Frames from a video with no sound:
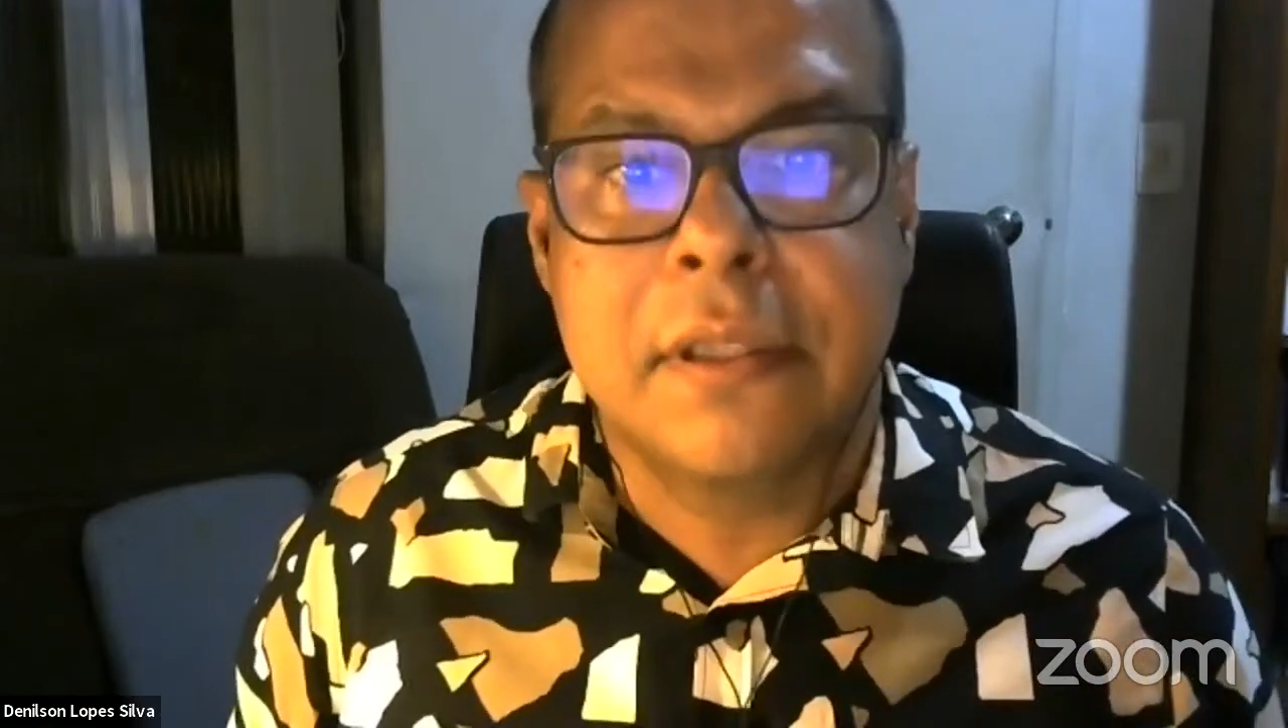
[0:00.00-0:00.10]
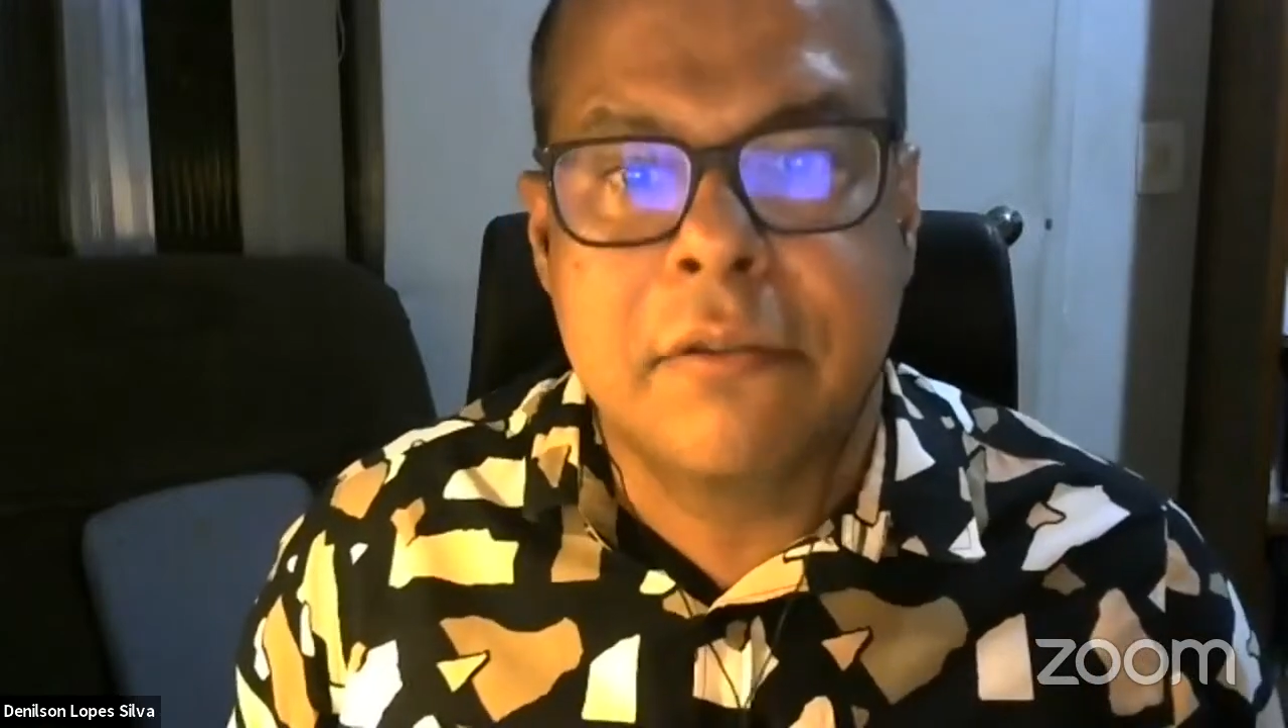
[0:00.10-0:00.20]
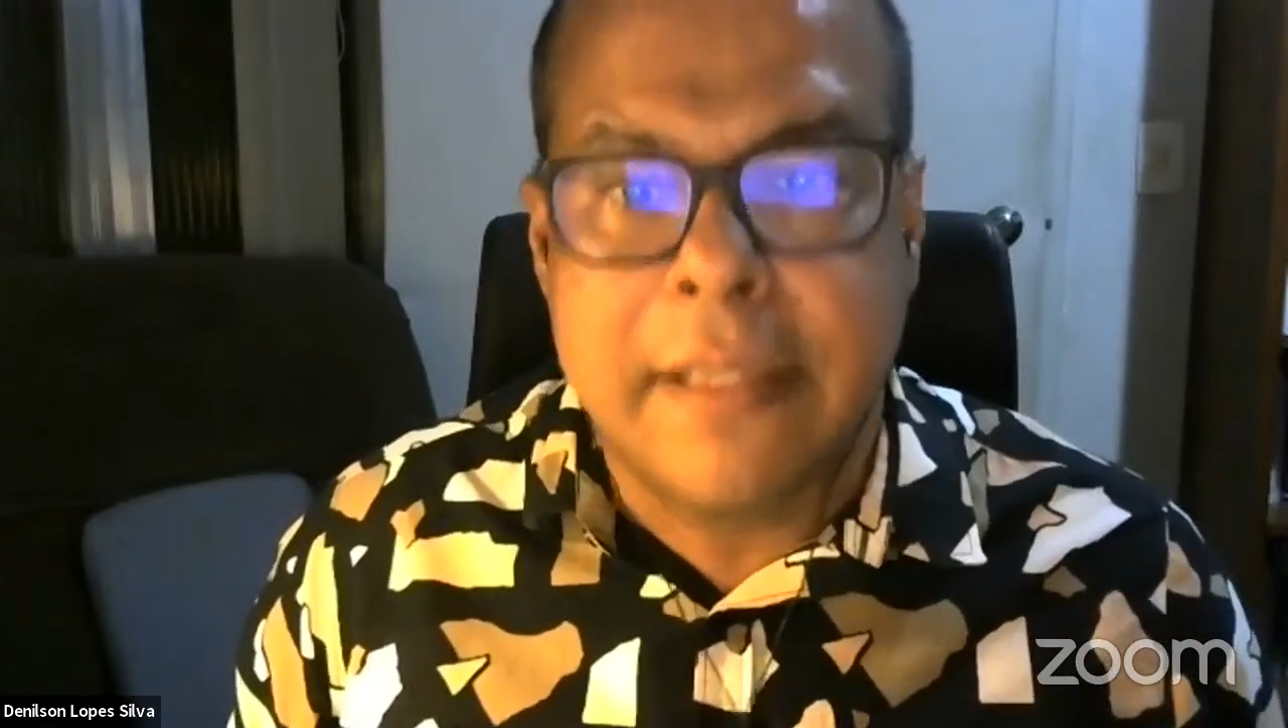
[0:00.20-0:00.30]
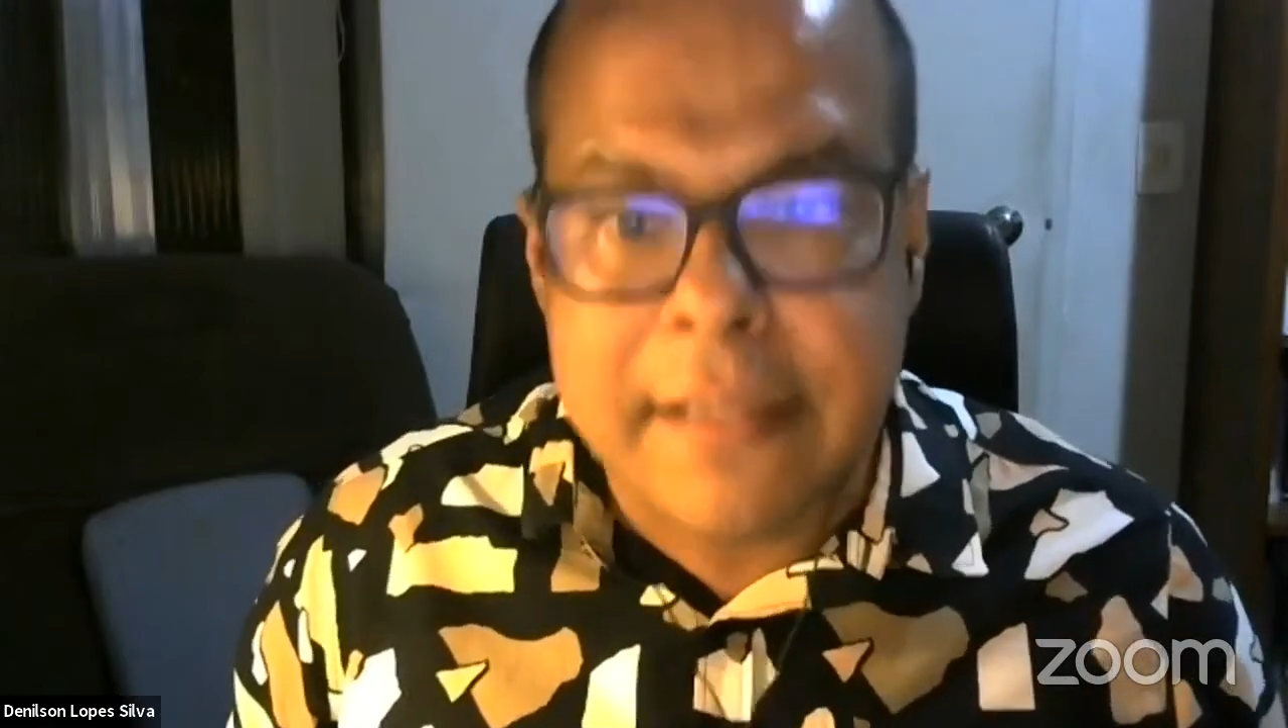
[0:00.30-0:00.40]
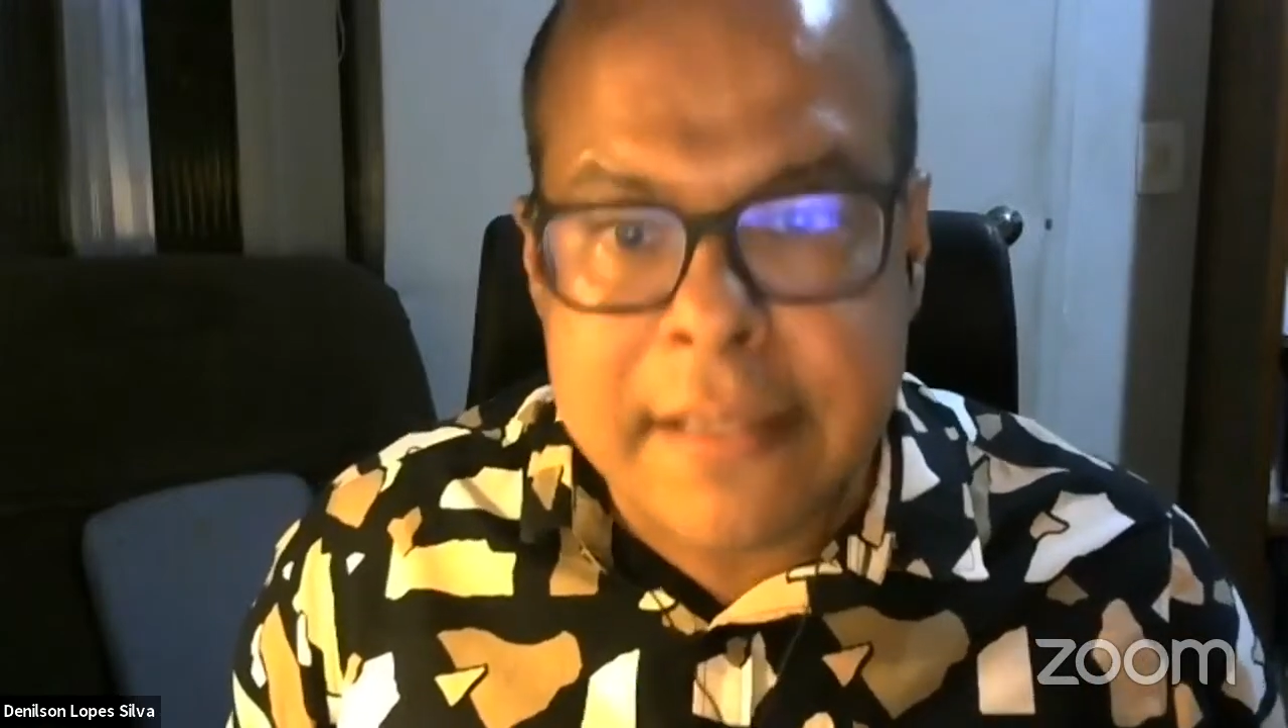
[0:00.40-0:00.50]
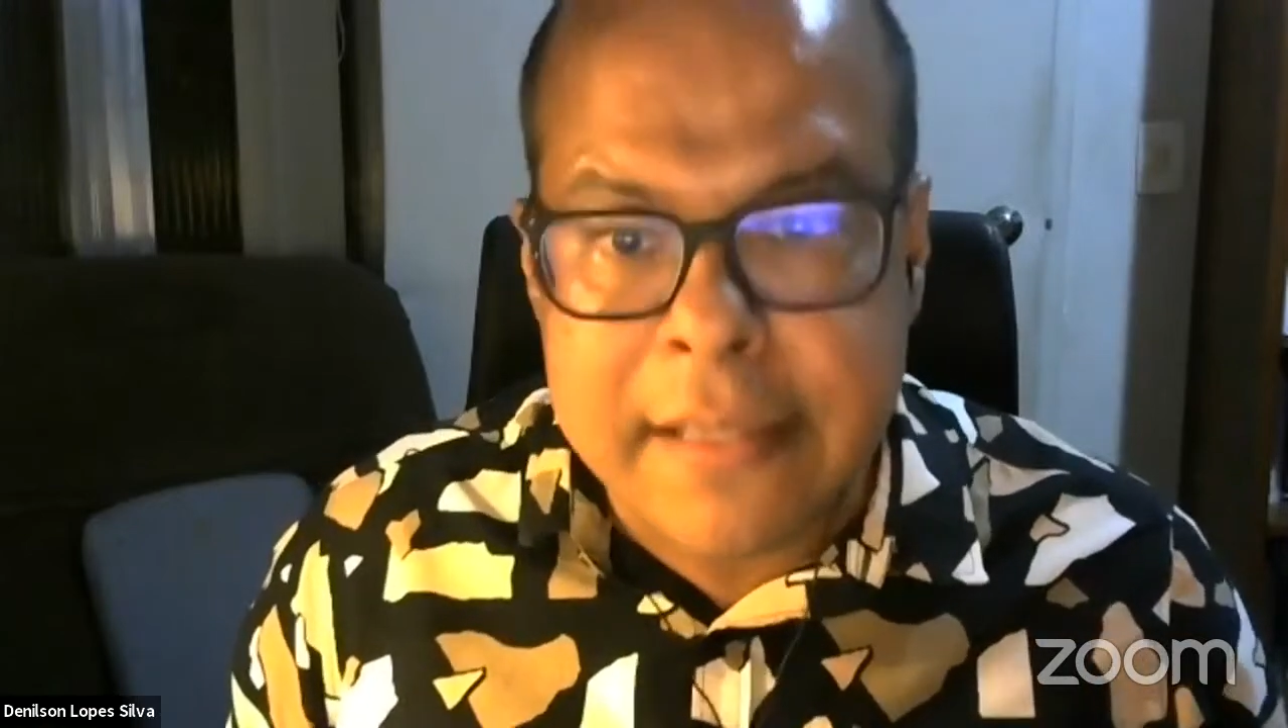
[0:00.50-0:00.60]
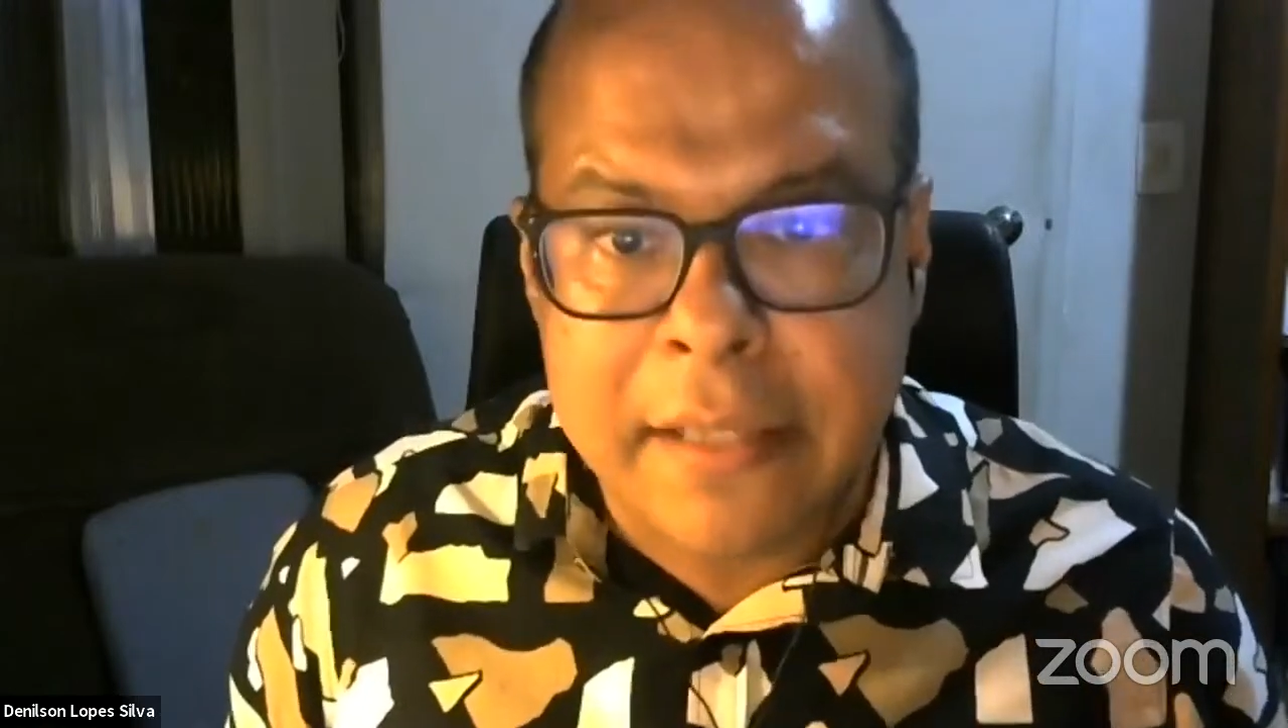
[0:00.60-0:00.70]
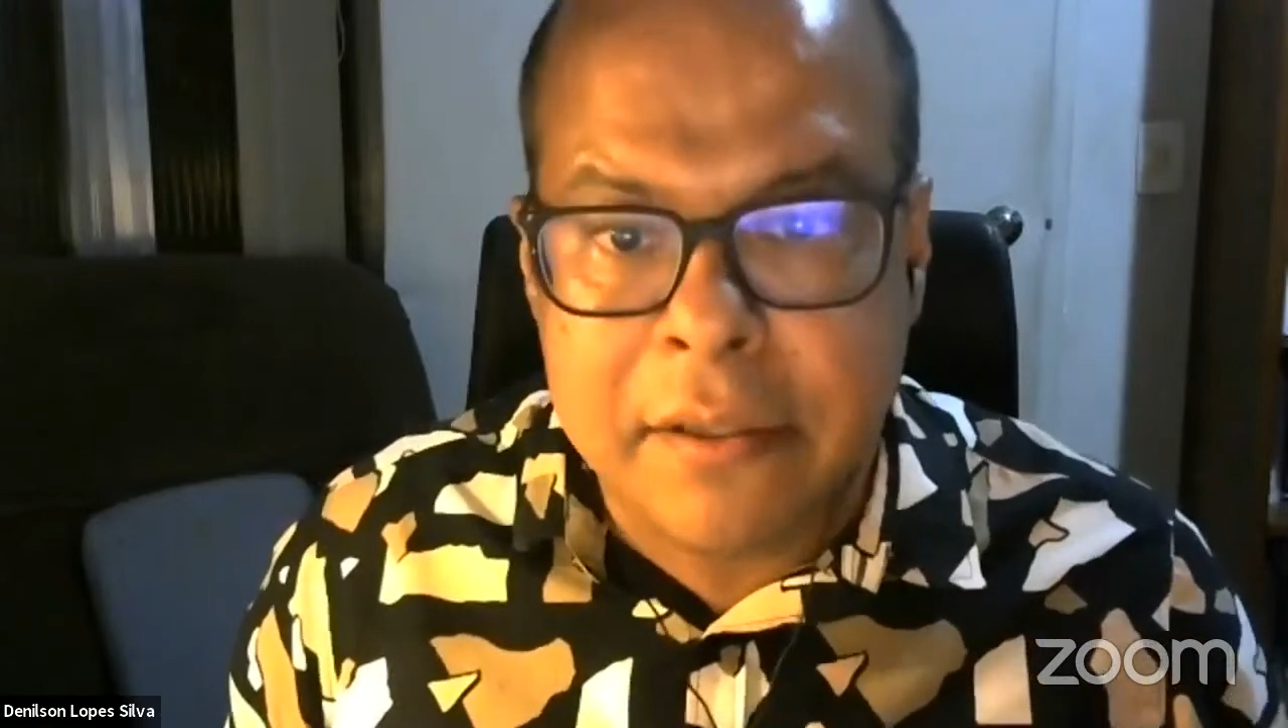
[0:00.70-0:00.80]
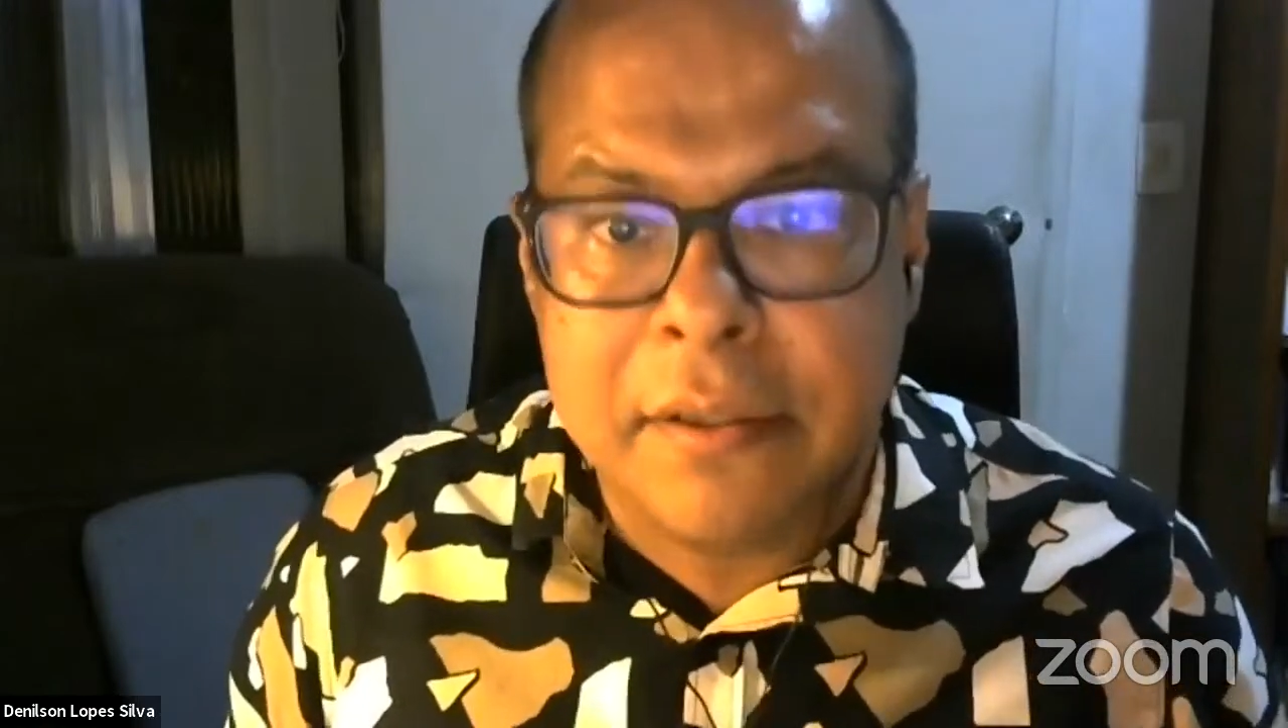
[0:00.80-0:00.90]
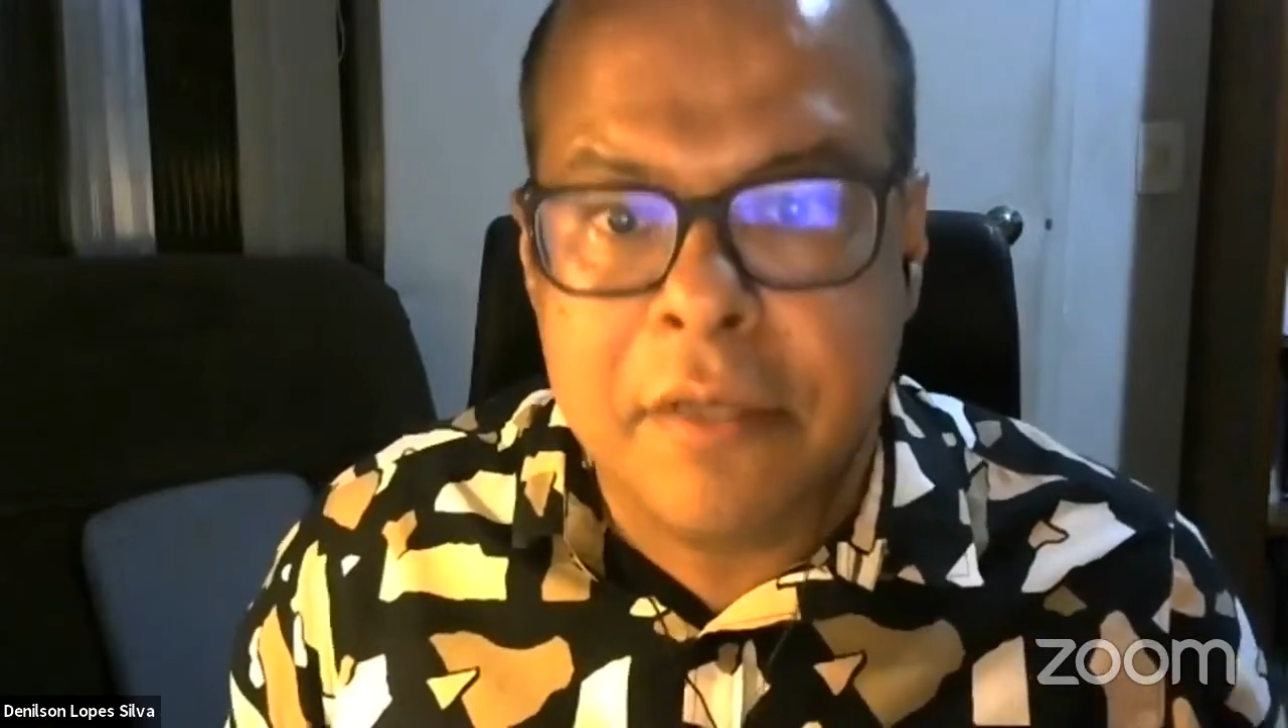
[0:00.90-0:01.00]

20th century,